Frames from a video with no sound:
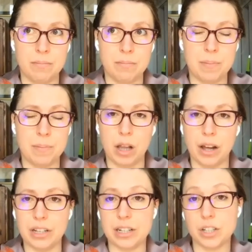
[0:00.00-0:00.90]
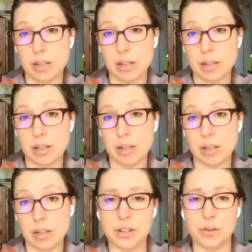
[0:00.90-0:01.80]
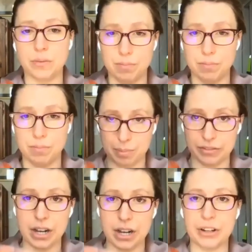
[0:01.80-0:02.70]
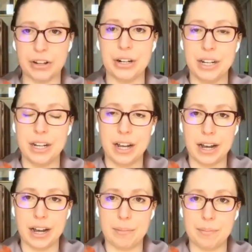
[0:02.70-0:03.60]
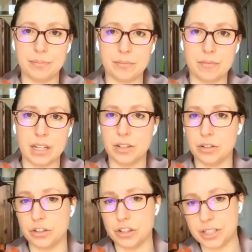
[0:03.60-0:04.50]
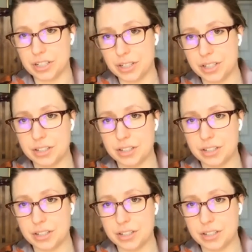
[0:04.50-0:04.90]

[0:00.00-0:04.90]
people on the extremes, uh, so people of color, um, social